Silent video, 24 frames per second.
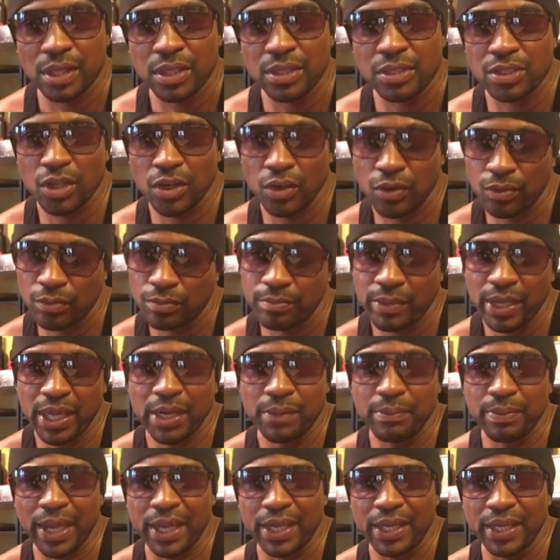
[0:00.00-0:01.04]
So,
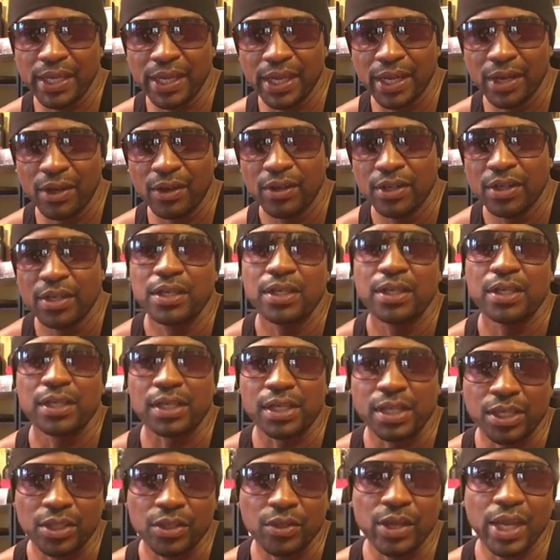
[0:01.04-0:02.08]
Manny Pacquiao.
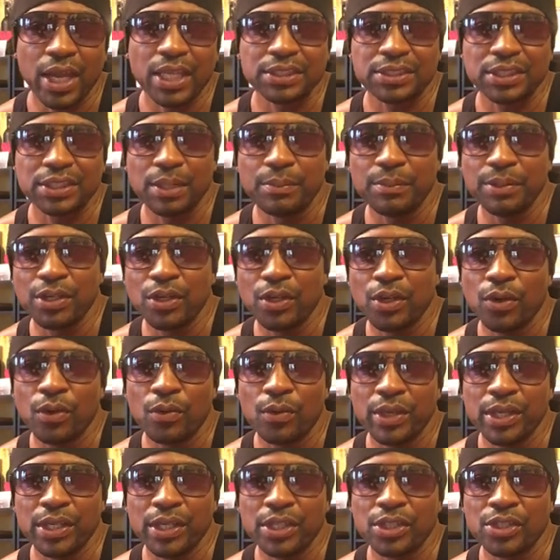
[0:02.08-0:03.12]
You guys let me
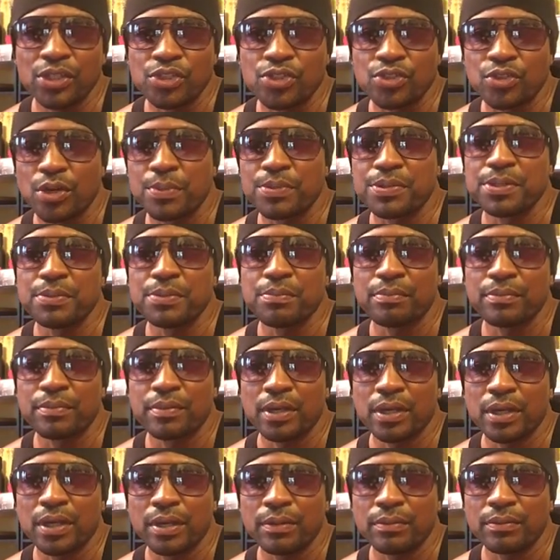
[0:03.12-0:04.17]
know in the description,
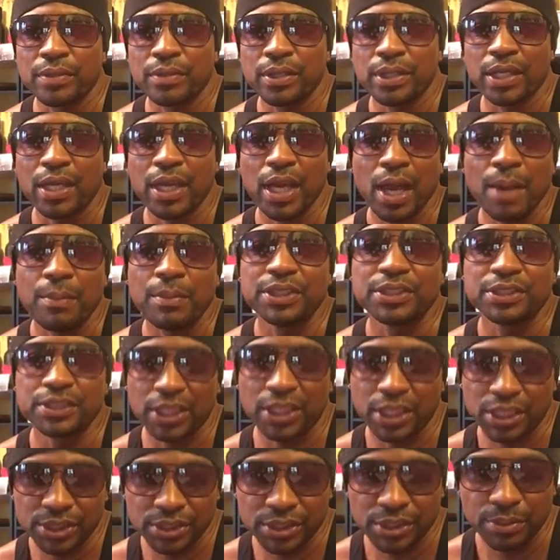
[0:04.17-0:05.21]
in the comment
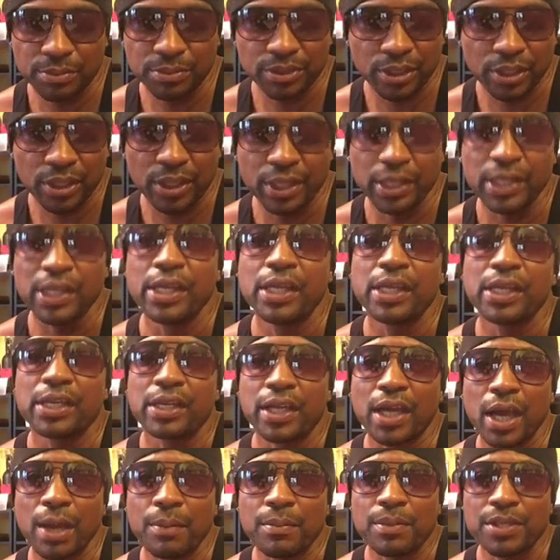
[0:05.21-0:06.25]
section. I'm sorry. In the
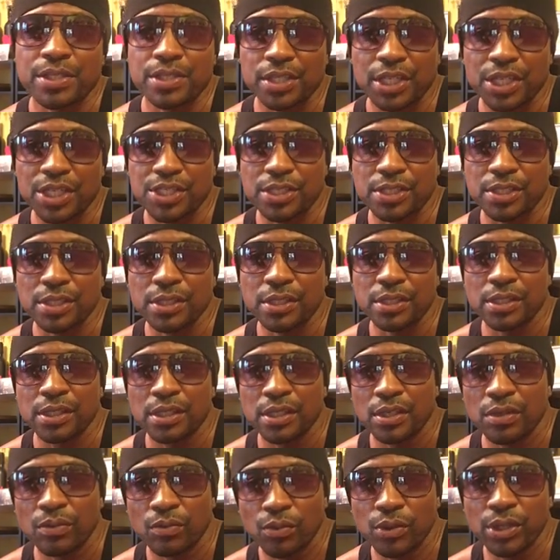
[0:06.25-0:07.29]
comment section,
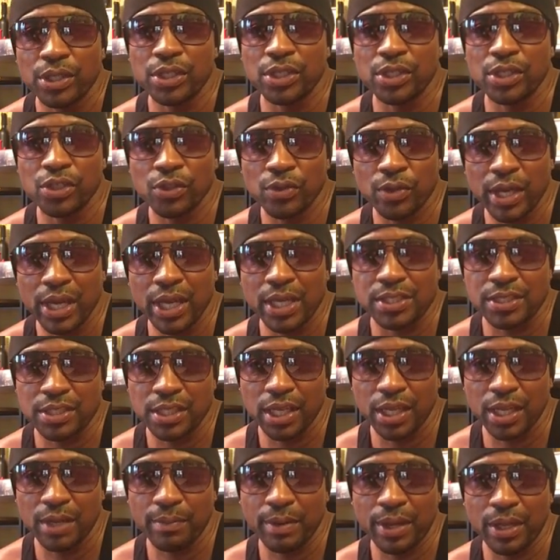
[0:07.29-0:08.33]
what you guys
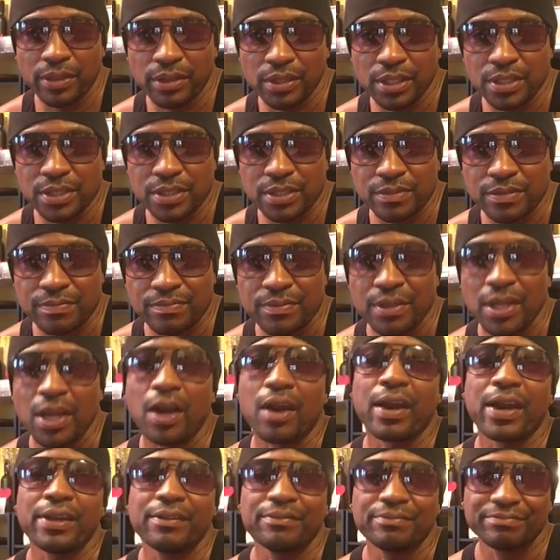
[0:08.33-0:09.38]
think about this.
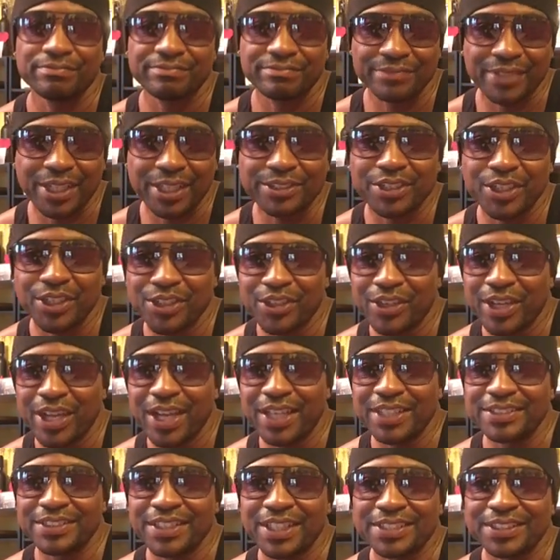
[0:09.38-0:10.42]
All right. I'll talk to you
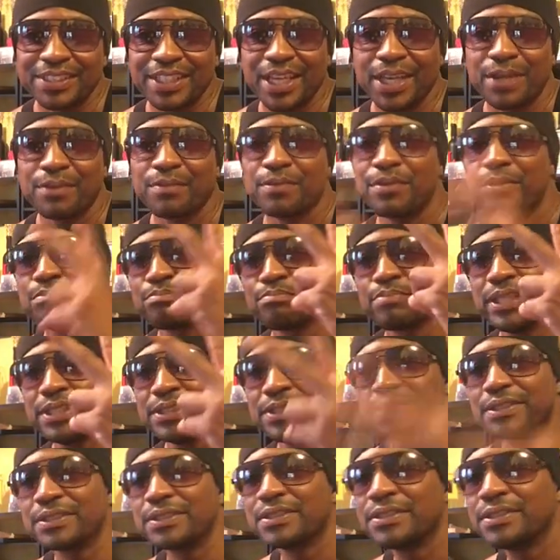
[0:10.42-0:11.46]
guys next time.
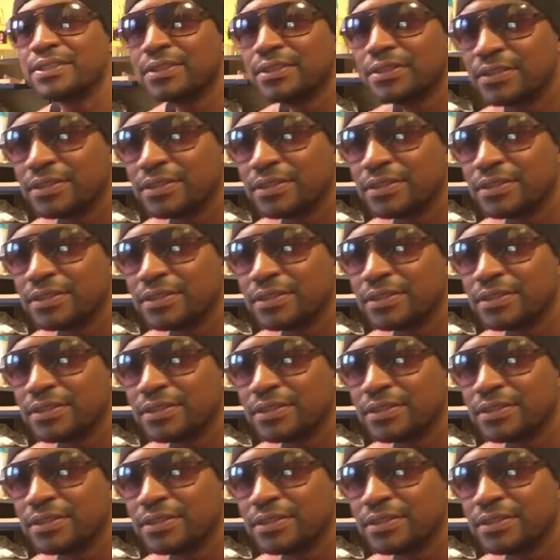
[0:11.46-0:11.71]
Peace.